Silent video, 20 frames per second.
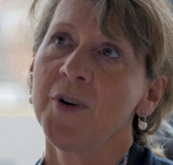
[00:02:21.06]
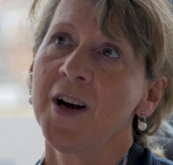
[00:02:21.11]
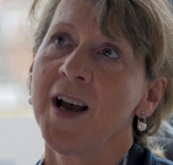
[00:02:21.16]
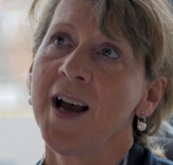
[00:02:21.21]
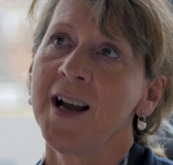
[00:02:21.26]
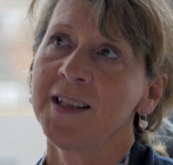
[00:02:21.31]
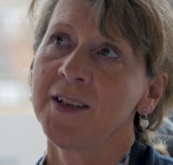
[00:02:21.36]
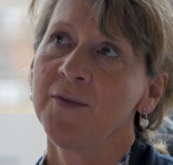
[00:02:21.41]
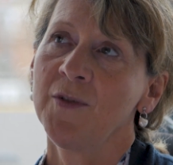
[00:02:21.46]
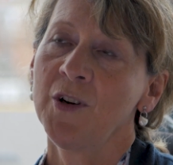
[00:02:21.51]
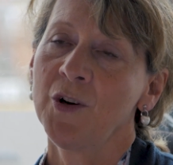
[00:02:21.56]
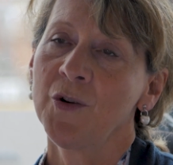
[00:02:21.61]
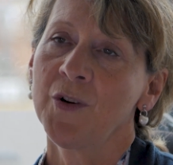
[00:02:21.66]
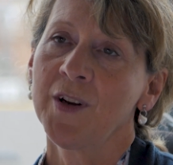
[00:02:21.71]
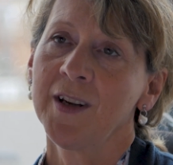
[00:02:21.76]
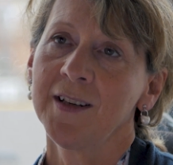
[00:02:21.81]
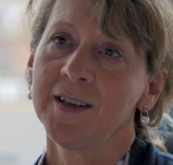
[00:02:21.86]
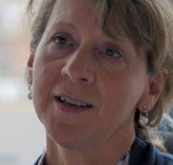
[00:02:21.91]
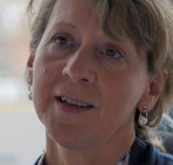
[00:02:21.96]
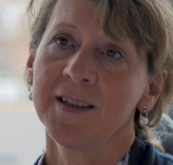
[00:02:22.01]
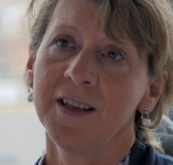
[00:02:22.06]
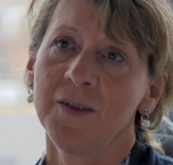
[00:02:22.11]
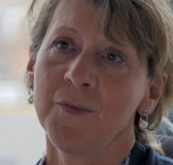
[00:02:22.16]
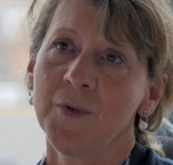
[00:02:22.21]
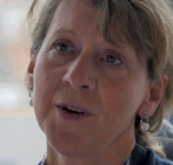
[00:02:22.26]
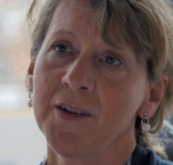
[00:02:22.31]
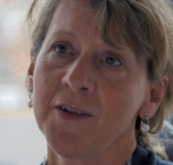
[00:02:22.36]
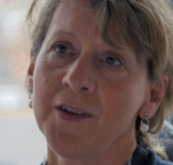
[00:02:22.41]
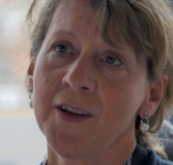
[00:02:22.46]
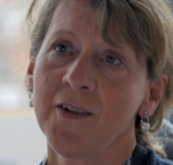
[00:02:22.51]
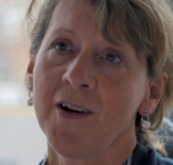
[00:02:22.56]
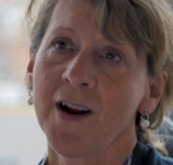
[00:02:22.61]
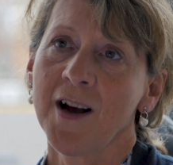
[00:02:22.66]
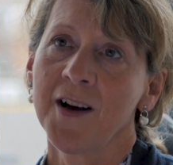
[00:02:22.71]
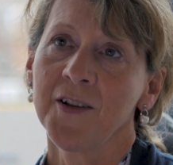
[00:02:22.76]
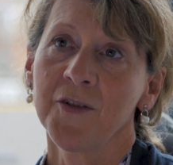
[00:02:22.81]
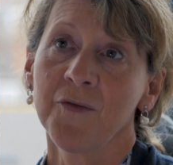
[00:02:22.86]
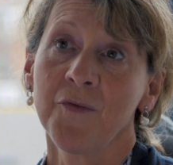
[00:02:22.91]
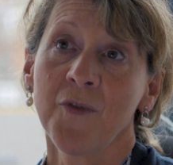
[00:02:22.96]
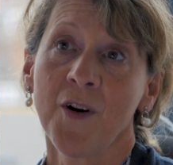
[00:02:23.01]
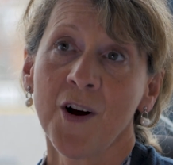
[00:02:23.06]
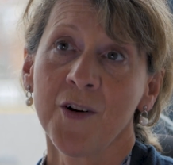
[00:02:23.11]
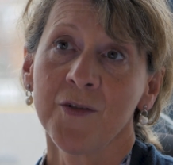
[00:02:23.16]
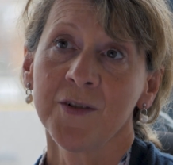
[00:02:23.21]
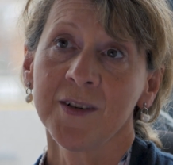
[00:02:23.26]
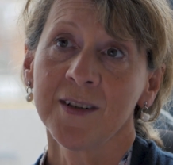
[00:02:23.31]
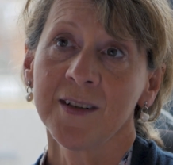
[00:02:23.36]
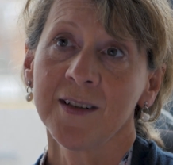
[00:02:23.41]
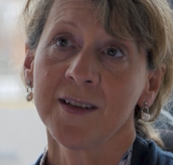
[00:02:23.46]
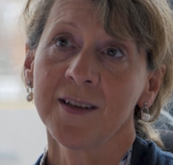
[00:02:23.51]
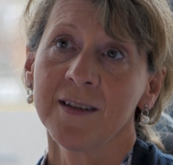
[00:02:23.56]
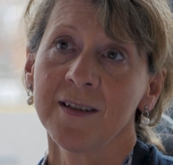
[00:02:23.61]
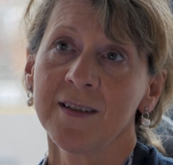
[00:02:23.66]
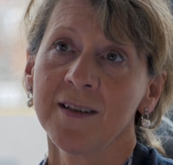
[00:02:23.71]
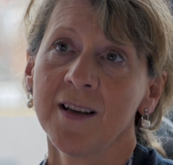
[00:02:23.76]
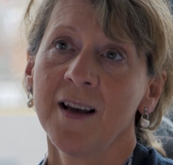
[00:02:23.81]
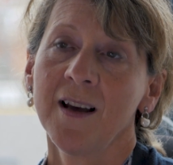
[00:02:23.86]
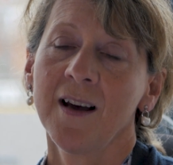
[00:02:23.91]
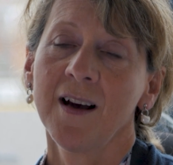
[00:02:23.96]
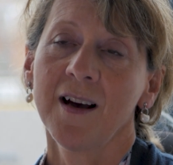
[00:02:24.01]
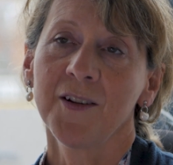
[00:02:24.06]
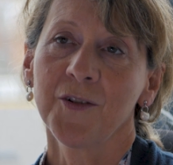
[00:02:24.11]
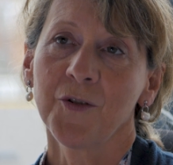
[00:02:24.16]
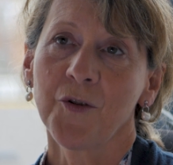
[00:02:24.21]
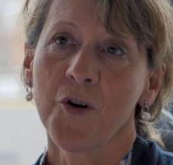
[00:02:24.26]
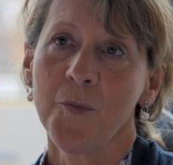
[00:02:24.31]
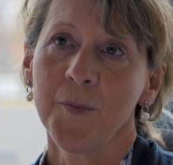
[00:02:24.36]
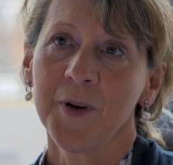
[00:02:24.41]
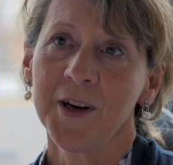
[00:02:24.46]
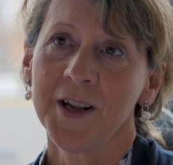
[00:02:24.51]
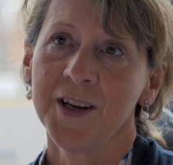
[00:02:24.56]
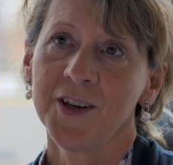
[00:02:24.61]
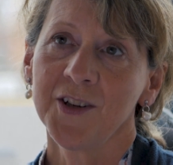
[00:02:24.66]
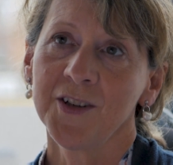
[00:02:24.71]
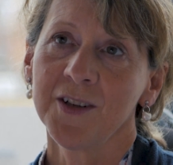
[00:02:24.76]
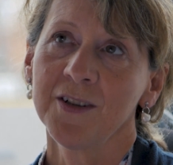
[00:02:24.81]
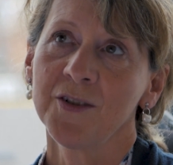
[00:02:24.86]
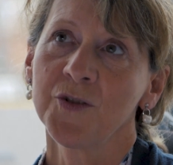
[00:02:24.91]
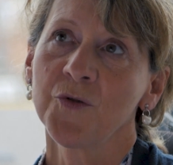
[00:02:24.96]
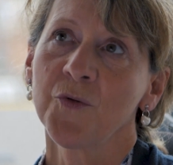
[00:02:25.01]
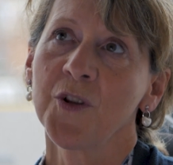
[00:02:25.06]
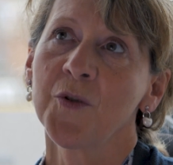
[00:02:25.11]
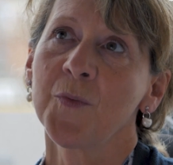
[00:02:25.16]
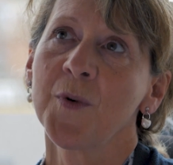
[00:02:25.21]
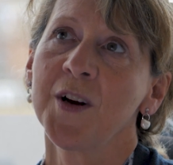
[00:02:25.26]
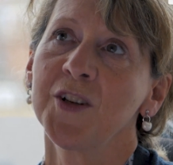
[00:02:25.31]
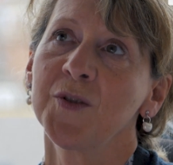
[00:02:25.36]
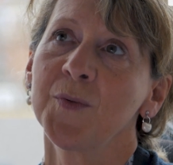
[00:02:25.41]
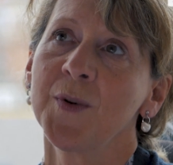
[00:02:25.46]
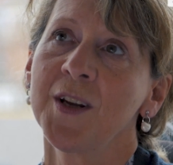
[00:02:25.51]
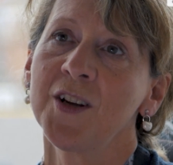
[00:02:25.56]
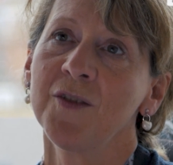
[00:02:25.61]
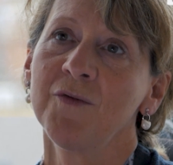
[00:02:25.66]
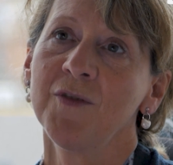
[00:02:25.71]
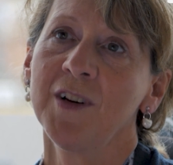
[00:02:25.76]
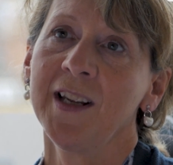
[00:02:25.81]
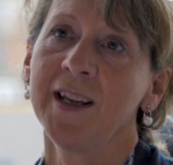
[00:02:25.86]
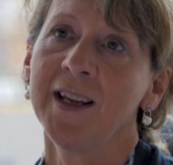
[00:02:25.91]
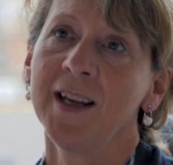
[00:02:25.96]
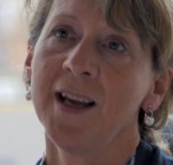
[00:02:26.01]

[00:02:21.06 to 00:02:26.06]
we're actively looking to see whether there are other viruses, other combinations, or other ways we can really